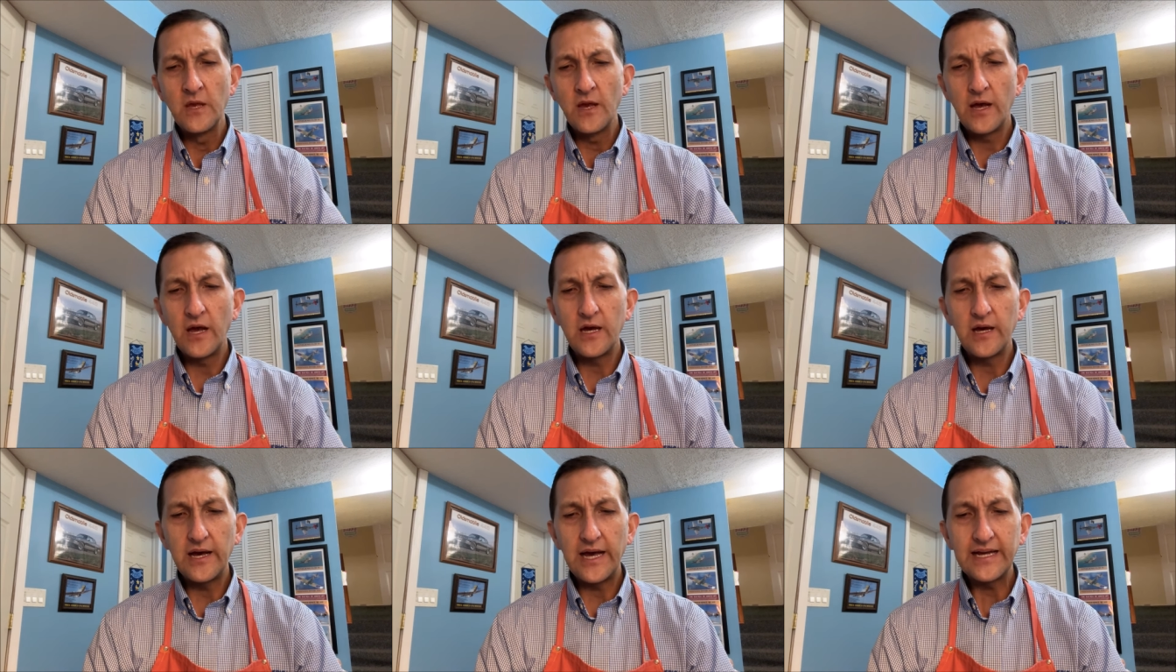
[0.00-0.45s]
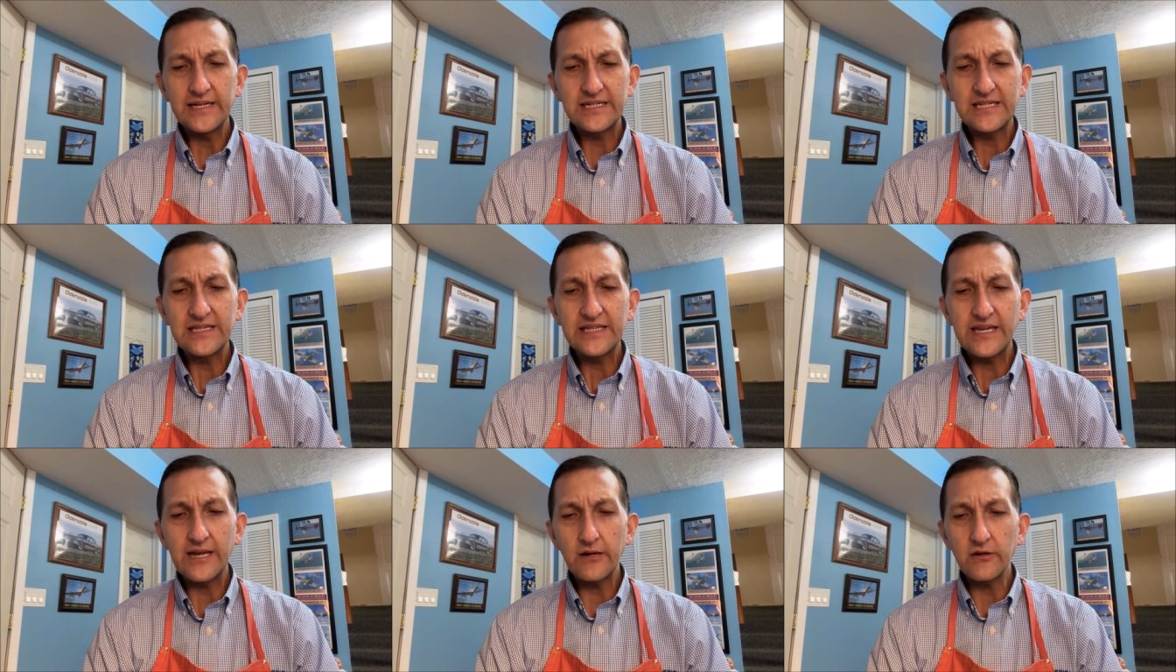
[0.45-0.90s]
uh,
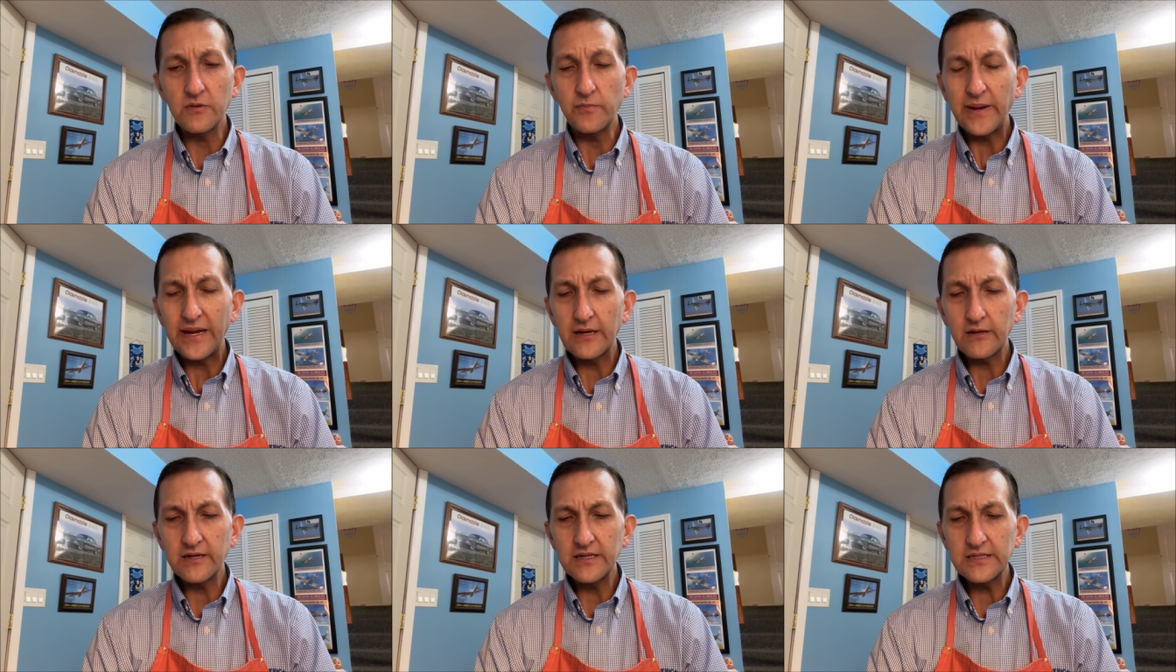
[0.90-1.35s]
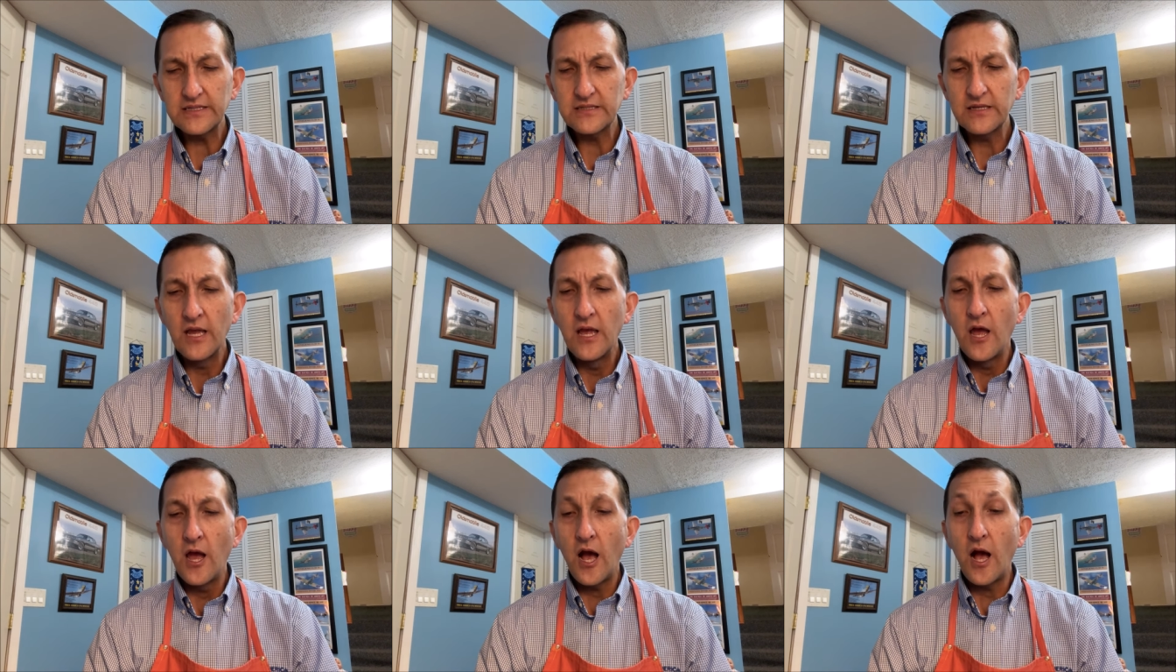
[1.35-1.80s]
atelier in Paris,
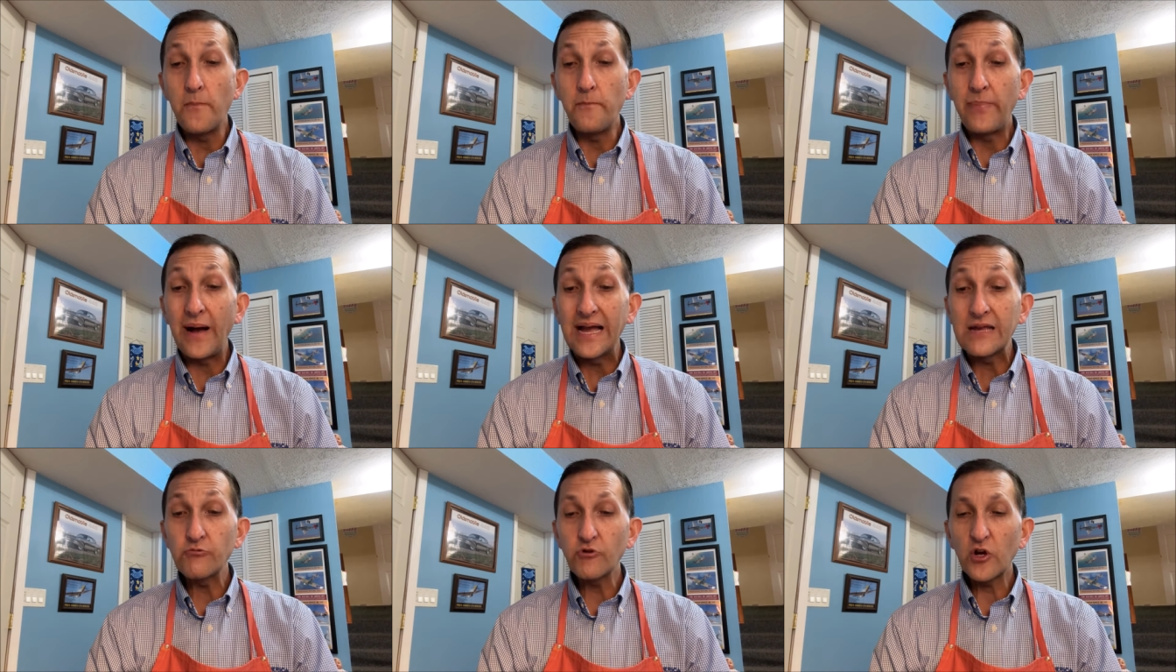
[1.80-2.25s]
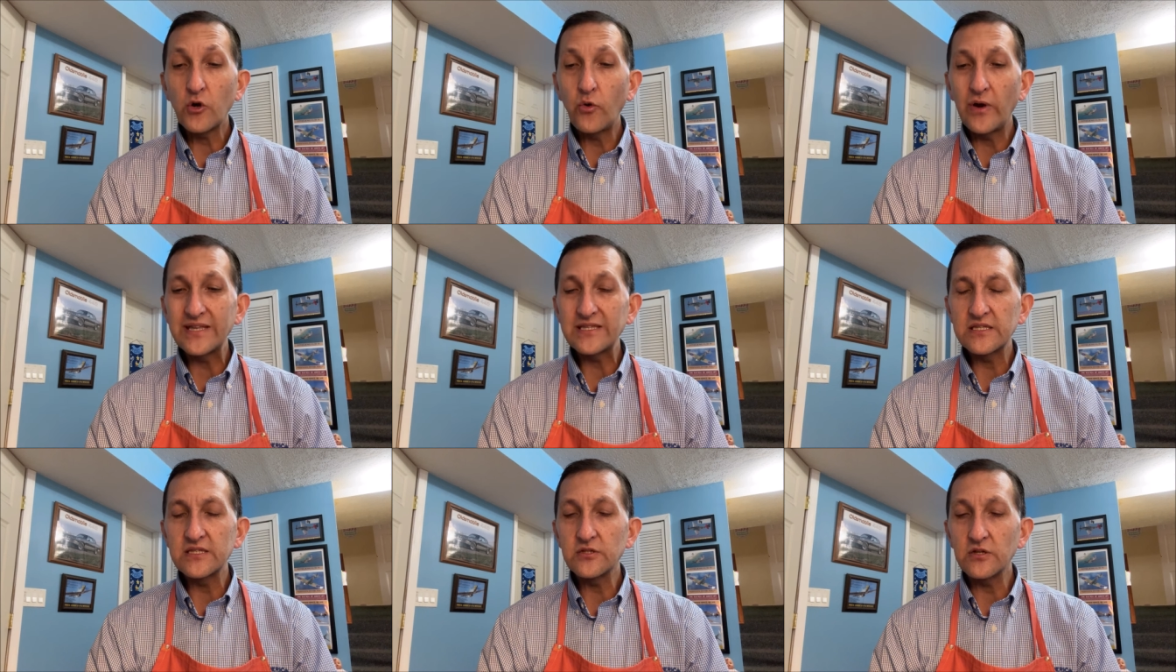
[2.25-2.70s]
a by
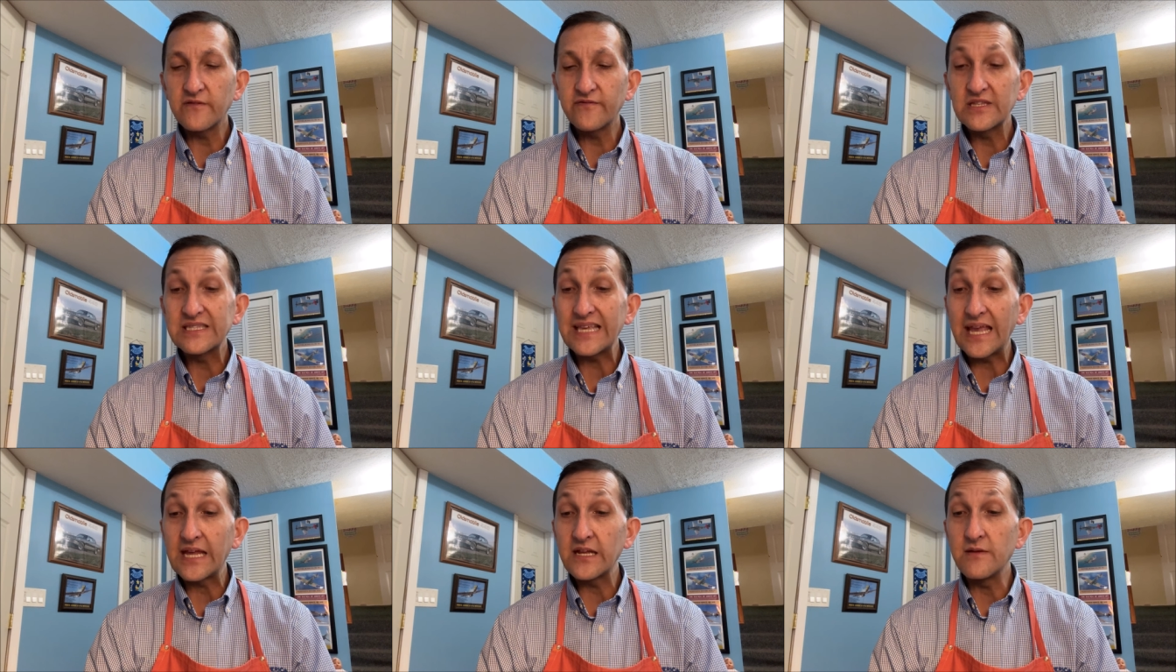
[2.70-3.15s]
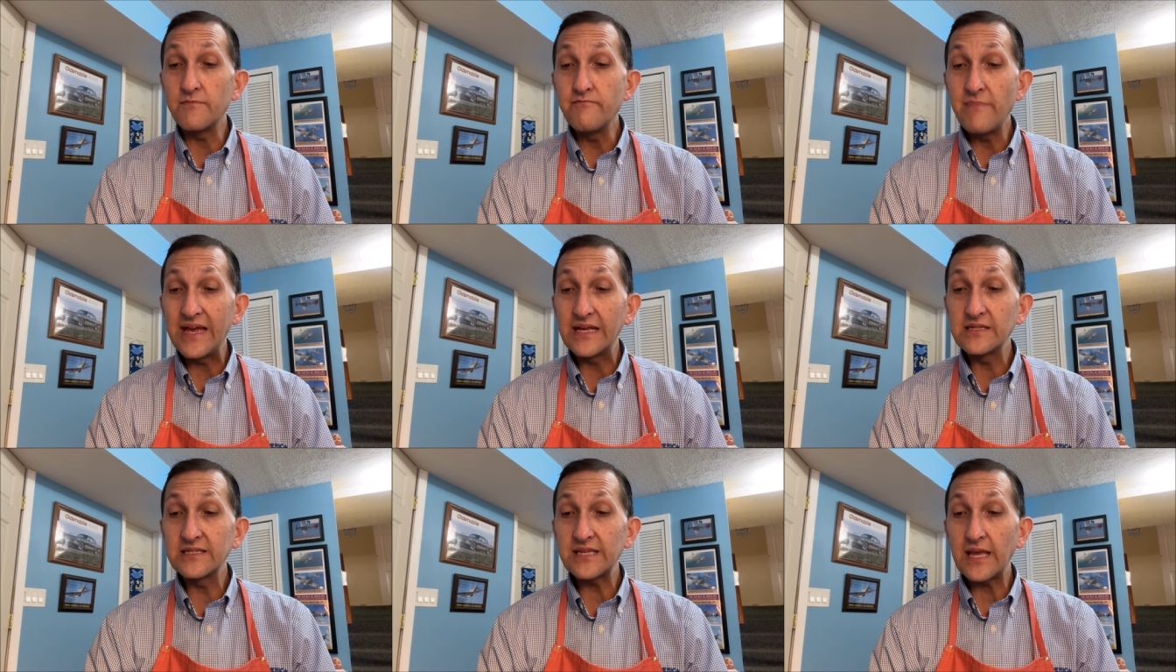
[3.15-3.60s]
request service in a
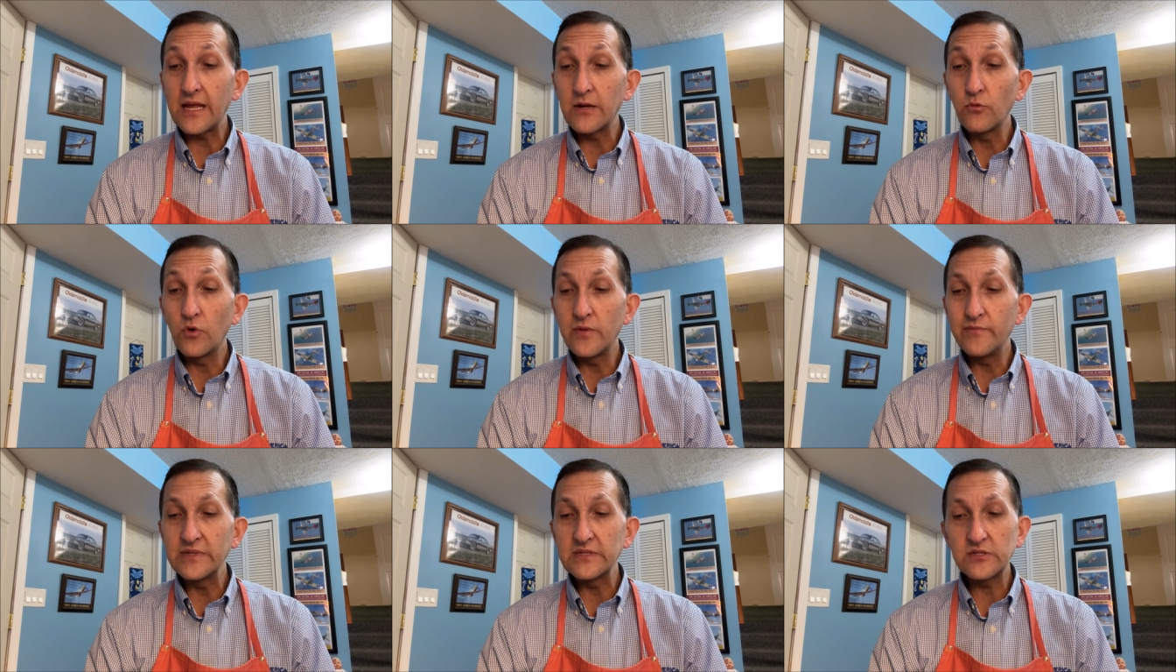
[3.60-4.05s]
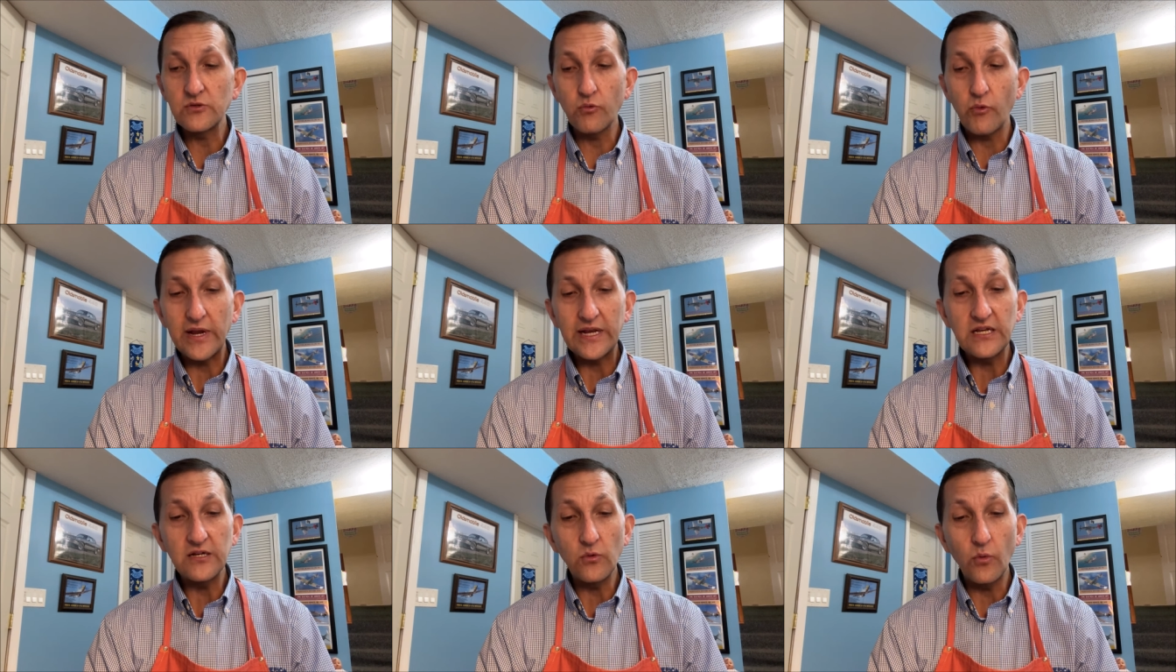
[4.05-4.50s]
men's and women's
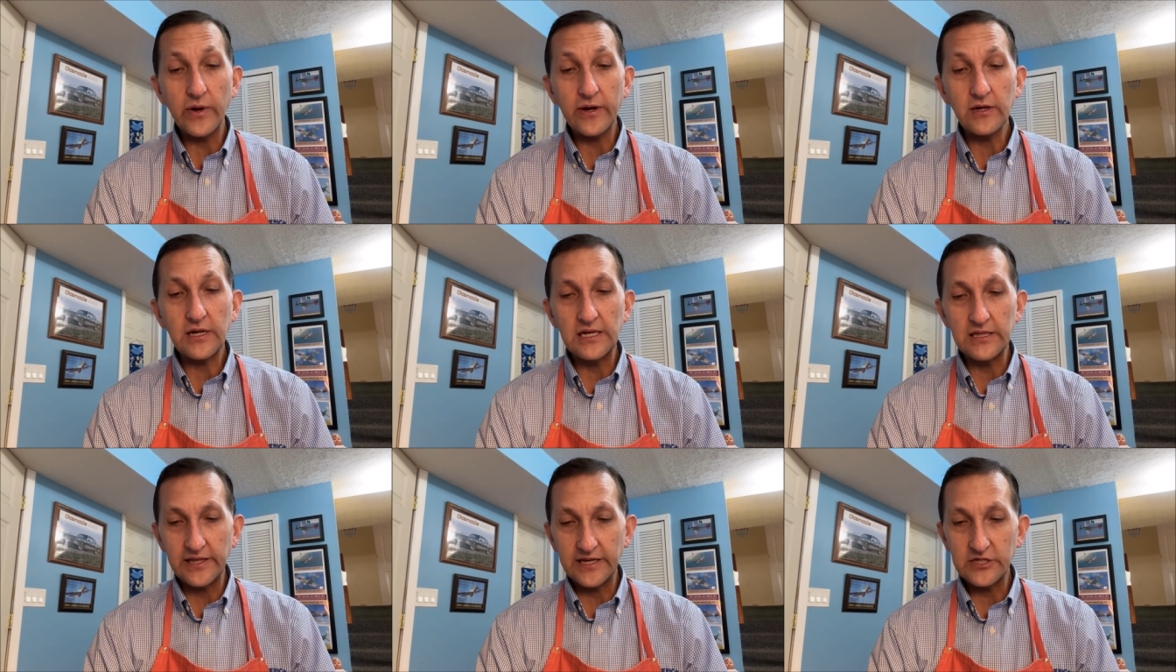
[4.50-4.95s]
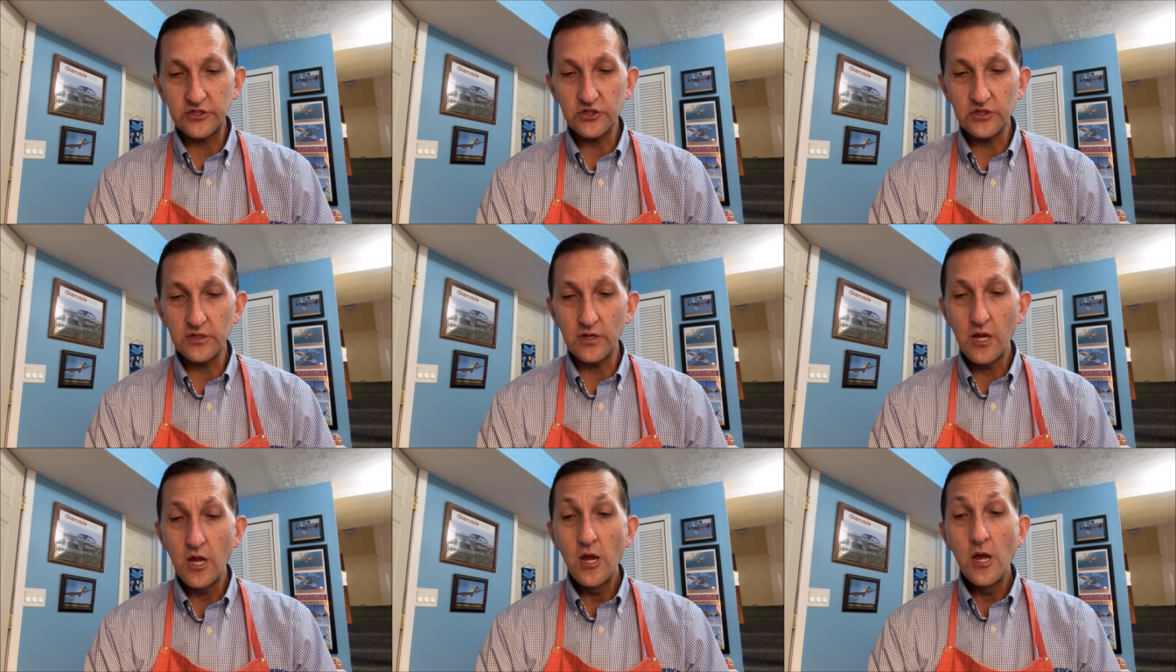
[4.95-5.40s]
ready to wear
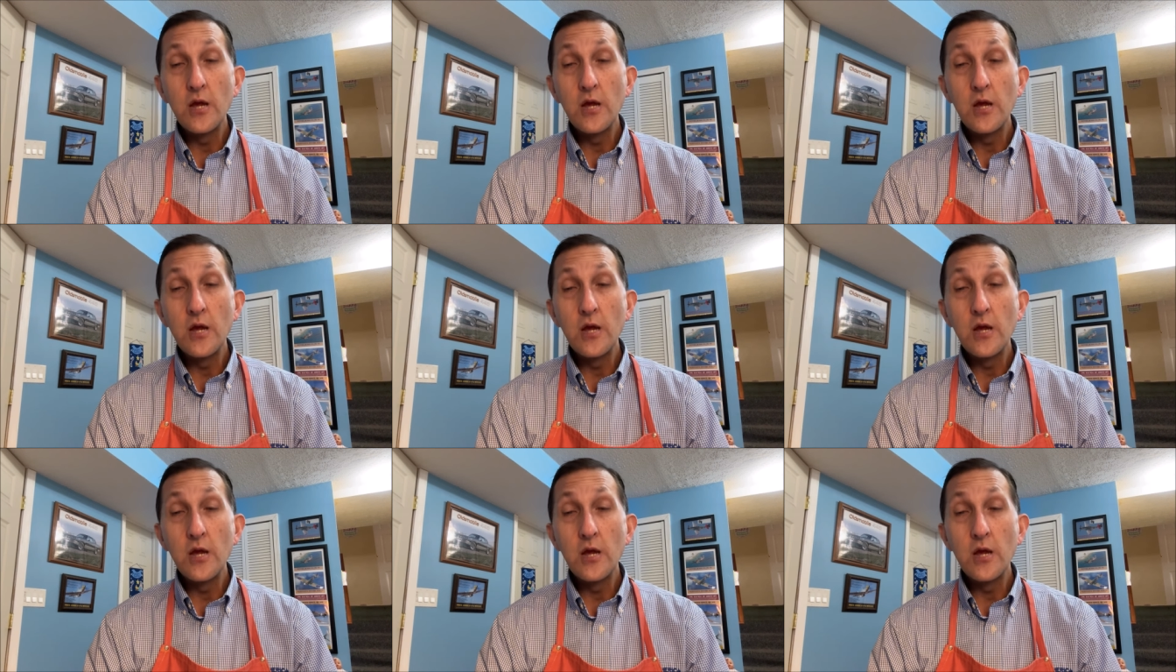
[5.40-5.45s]
collection